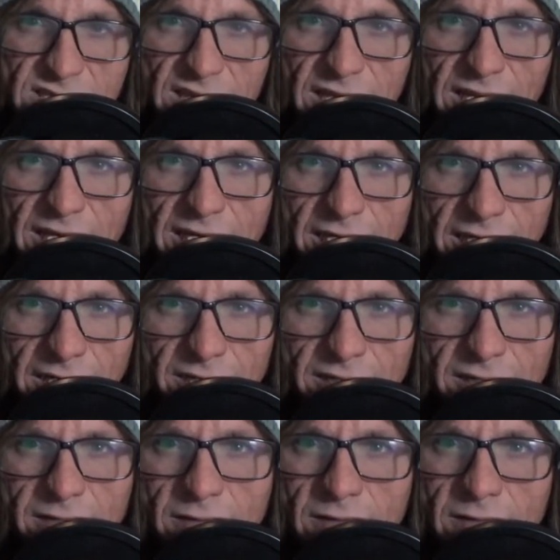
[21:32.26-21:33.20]
the uh,
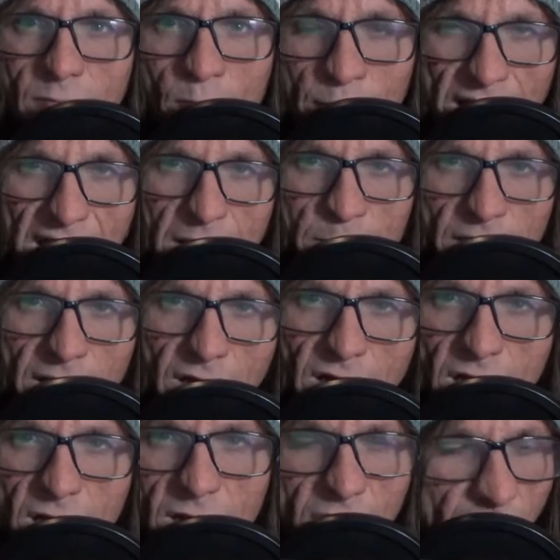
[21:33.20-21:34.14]
paper
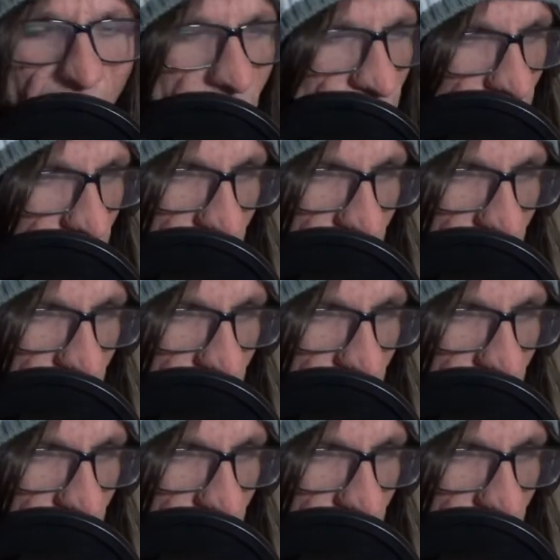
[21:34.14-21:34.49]
cover